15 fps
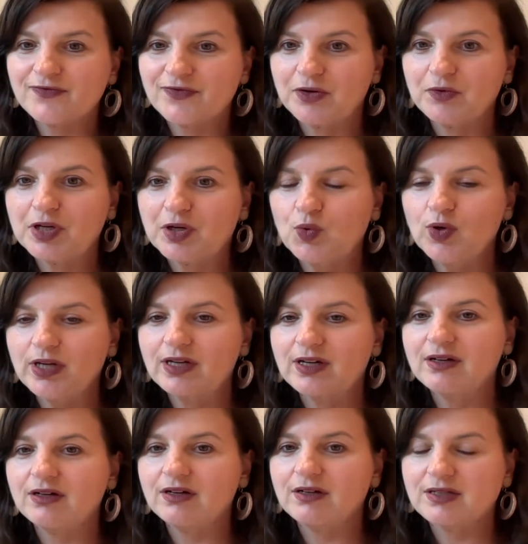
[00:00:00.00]
very quick,
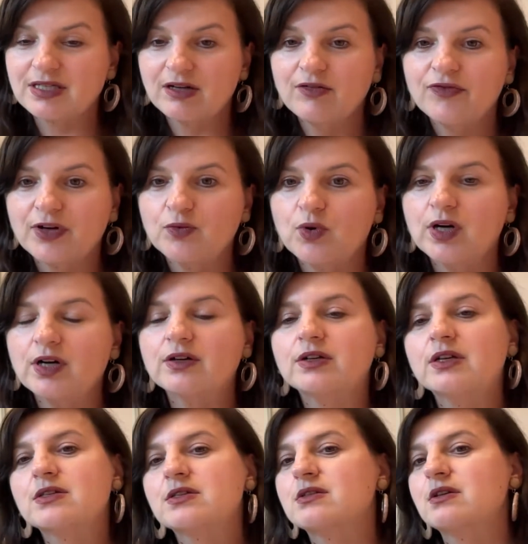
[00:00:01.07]

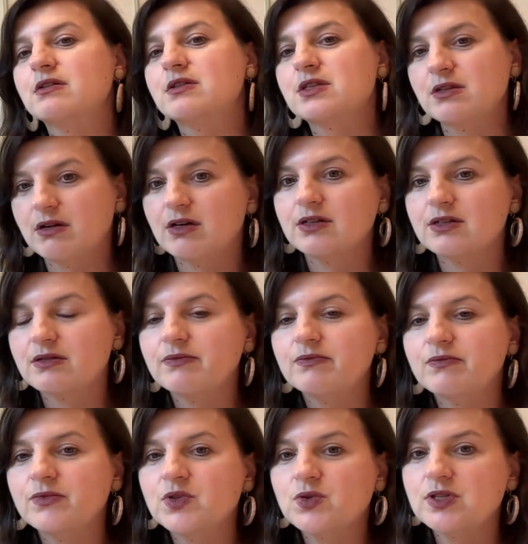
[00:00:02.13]
self-awareness, and start
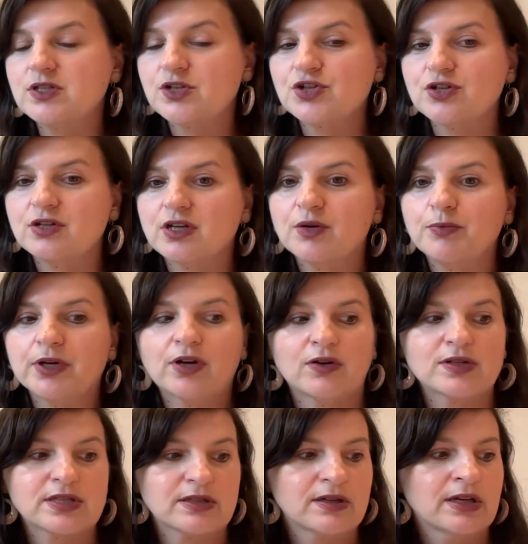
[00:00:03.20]
transitioning,
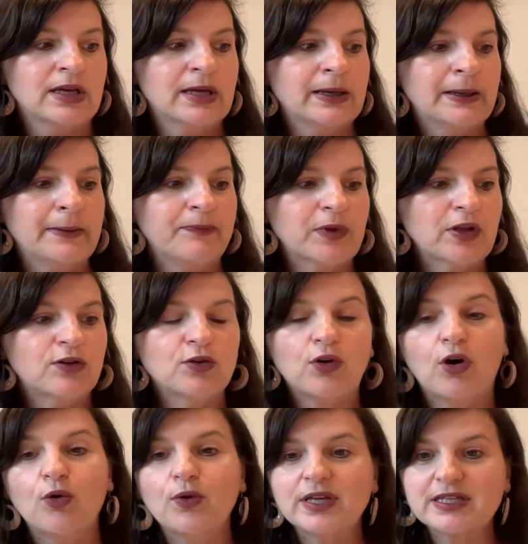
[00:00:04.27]
because you
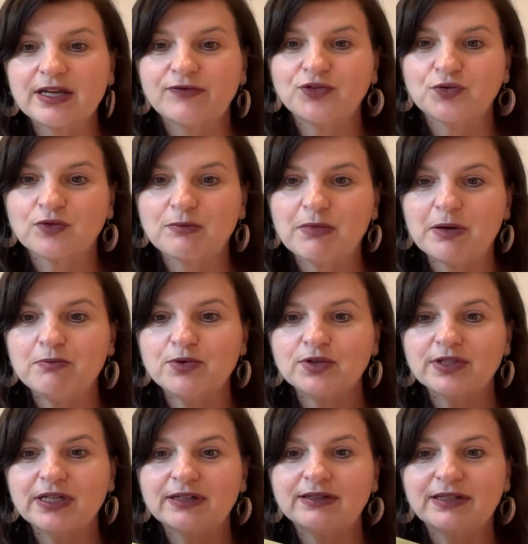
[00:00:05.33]
always have to remember
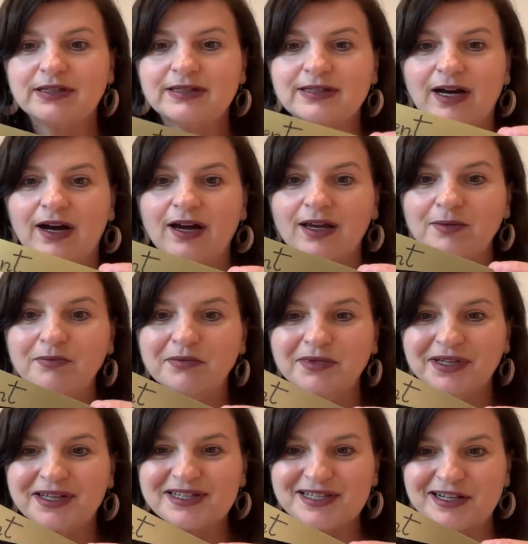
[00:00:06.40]
that the time
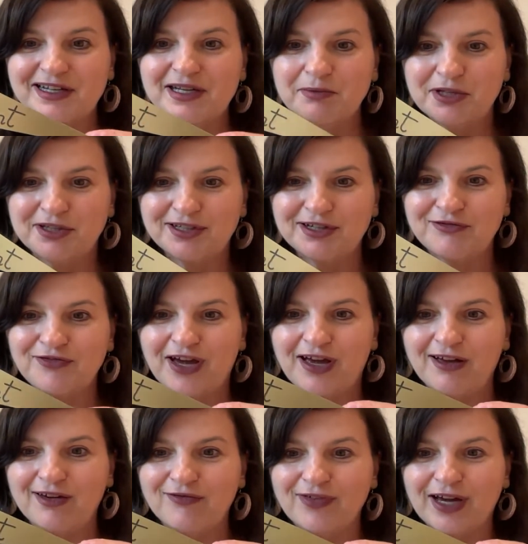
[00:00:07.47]
is a limiting
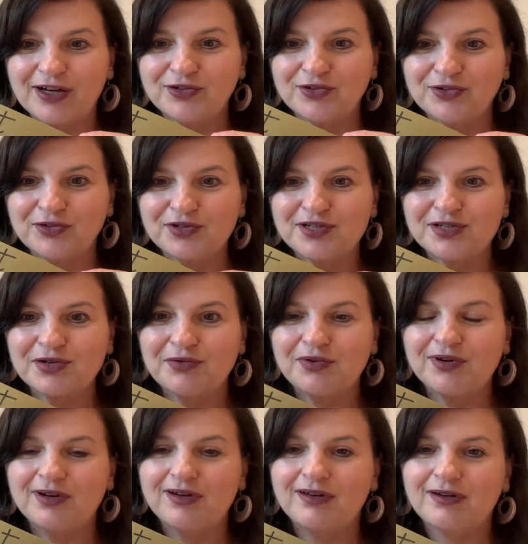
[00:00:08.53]
factor. So
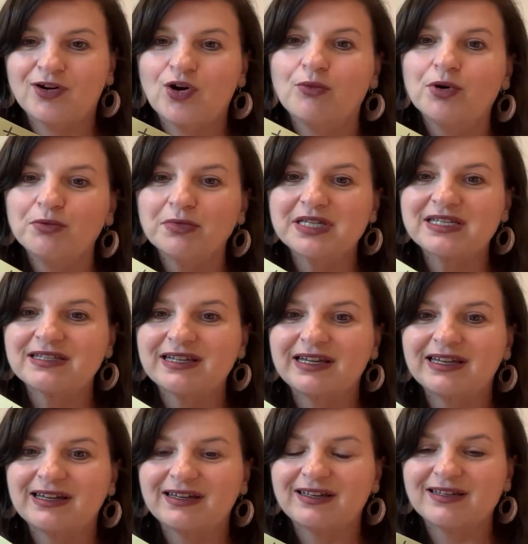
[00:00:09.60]
a common
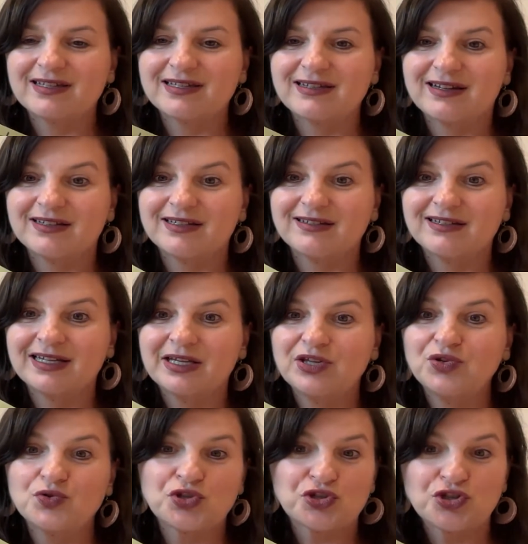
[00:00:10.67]
mistake is that
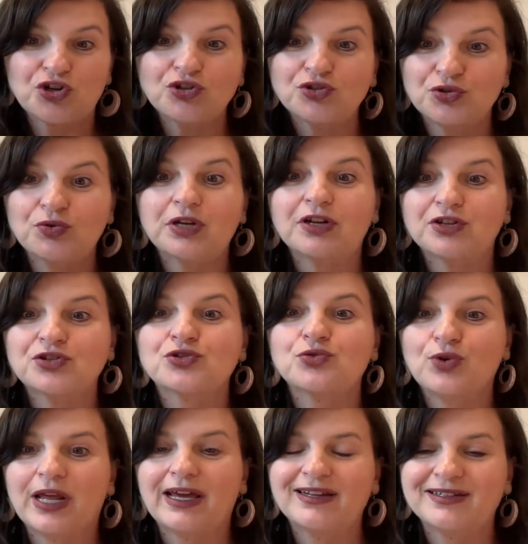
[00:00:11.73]
you start doing it too
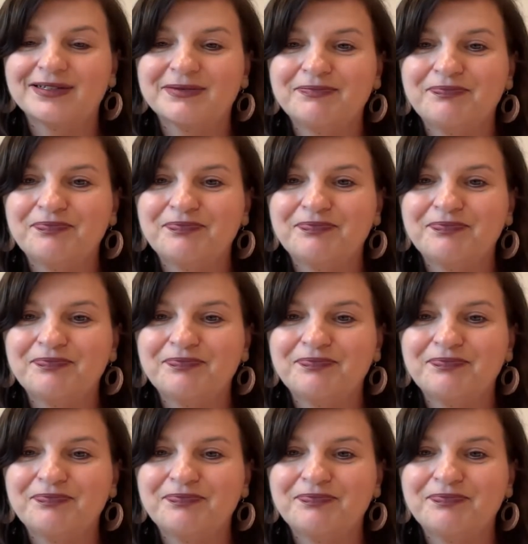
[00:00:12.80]
late.